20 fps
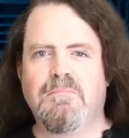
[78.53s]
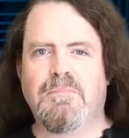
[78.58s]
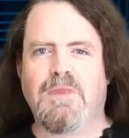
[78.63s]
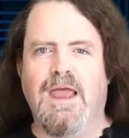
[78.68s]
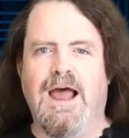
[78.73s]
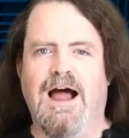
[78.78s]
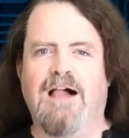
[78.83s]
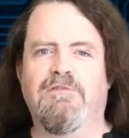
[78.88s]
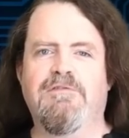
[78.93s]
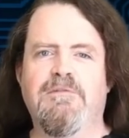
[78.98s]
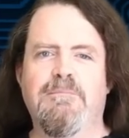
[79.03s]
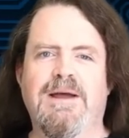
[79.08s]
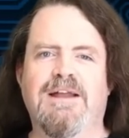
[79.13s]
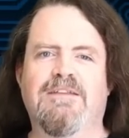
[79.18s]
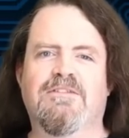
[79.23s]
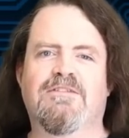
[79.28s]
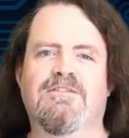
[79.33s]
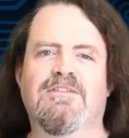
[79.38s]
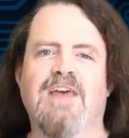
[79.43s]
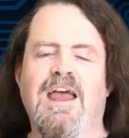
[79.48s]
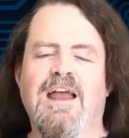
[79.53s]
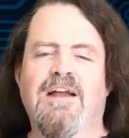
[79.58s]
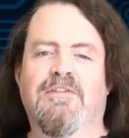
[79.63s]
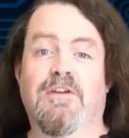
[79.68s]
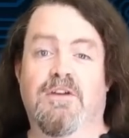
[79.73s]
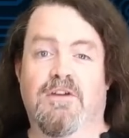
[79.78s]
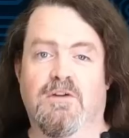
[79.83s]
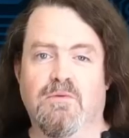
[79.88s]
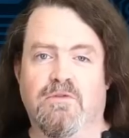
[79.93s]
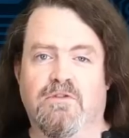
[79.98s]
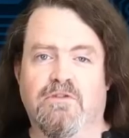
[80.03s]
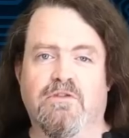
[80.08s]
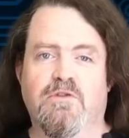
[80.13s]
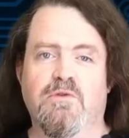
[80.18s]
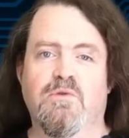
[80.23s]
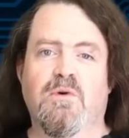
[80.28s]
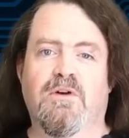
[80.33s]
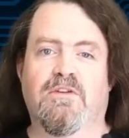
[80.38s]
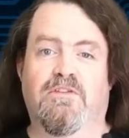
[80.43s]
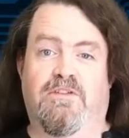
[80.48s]
Alphabets that use
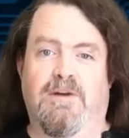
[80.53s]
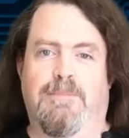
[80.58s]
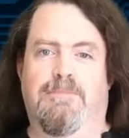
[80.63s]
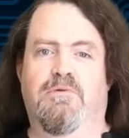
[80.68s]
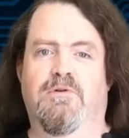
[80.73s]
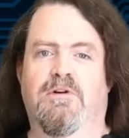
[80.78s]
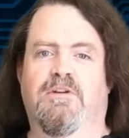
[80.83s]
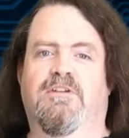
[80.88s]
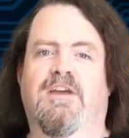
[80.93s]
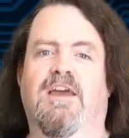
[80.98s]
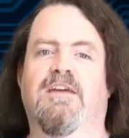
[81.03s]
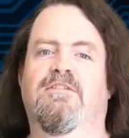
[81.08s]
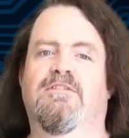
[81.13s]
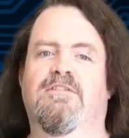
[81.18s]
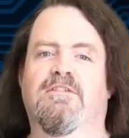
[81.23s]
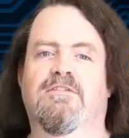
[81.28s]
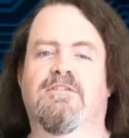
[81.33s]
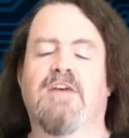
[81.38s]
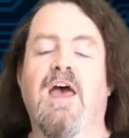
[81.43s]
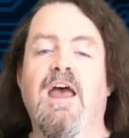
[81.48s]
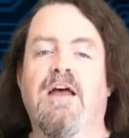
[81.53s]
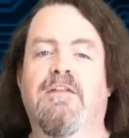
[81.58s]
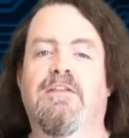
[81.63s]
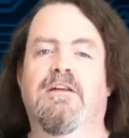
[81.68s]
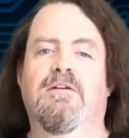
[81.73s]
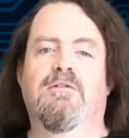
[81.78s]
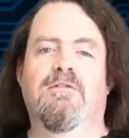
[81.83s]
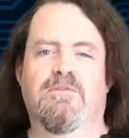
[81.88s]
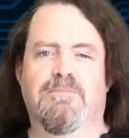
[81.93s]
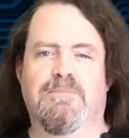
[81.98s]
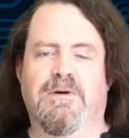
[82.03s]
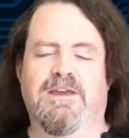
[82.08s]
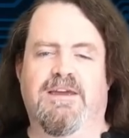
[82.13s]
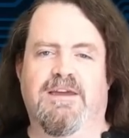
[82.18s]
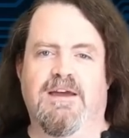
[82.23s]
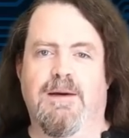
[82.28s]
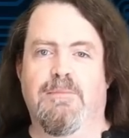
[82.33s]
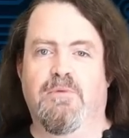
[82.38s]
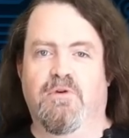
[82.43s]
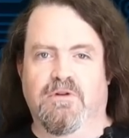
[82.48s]
two separate cases, they're known as
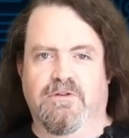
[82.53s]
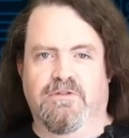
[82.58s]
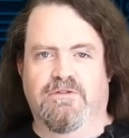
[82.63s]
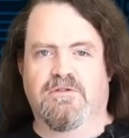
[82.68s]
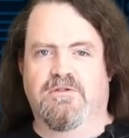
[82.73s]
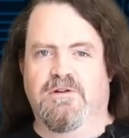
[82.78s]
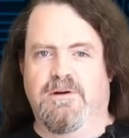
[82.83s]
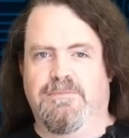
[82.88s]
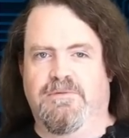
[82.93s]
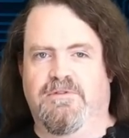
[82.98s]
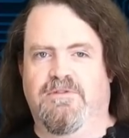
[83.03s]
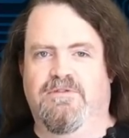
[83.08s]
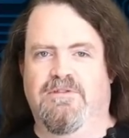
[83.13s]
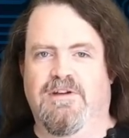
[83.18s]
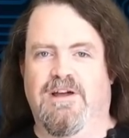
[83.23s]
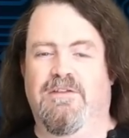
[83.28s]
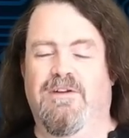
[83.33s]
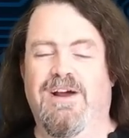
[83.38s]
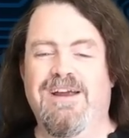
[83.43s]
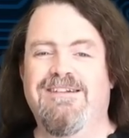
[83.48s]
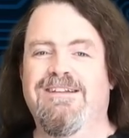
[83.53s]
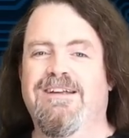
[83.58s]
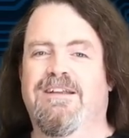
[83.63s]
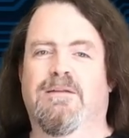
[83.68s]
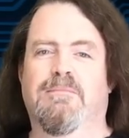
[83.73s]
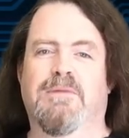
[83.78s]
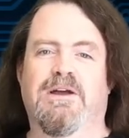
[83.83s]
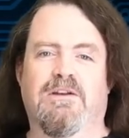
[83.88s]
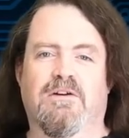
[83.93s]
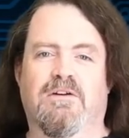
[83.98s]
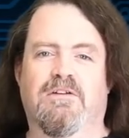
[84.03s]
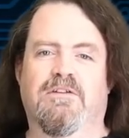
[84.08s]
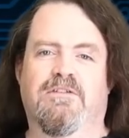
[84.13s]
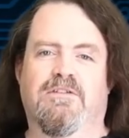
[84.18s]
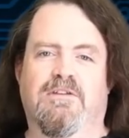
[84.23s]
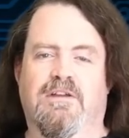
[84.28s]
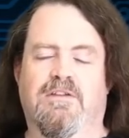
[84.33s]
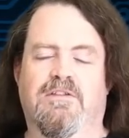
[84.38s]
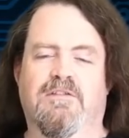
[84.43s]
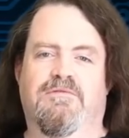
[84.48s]
bicameral scripts, and they're actually in the
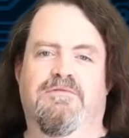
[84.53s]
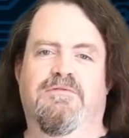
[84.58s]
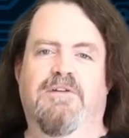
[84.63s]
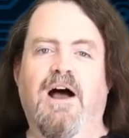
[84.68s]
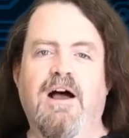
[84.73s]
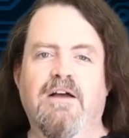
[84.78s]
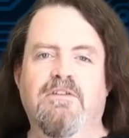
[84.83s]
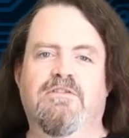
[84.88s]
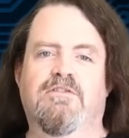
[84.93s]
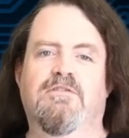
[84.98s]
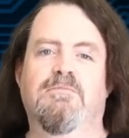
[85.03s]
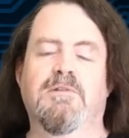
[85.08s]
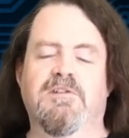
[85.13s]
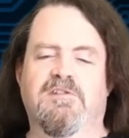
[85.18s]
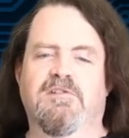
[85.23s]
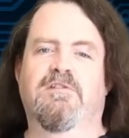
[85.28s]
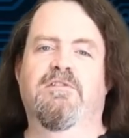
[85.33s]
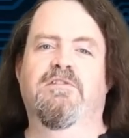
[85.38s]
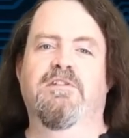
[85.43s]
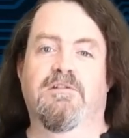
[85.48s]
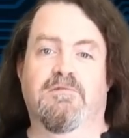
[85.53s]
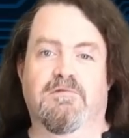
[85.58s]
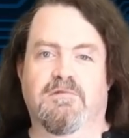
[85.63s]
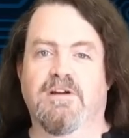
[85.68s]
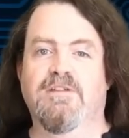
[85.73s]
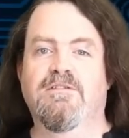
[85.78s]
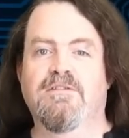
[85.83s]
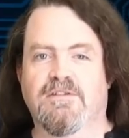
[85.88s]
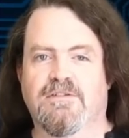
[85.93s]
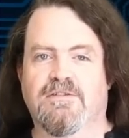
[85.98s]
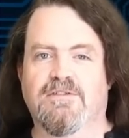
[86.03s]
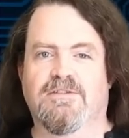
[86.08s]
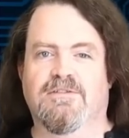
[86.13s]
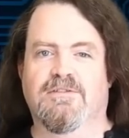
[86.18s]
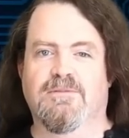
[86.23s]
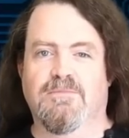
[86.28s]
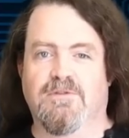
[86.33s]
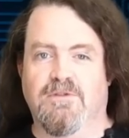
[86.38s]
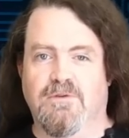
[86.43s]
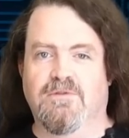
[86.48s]
minority. The vast majority of writing
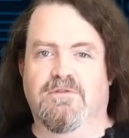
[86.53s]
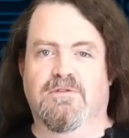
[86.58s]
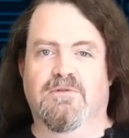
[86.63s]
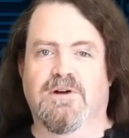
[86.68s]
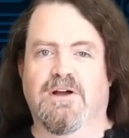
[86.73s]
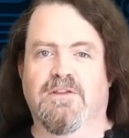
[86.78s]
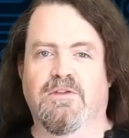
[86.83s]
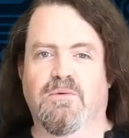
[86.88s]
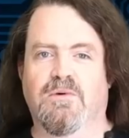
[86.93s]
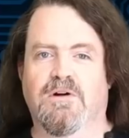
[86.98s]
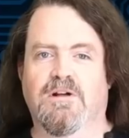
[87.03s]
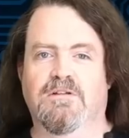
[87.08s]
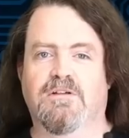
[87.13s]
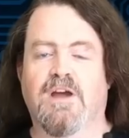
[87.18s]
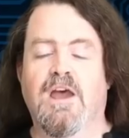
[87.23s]
systems used around the world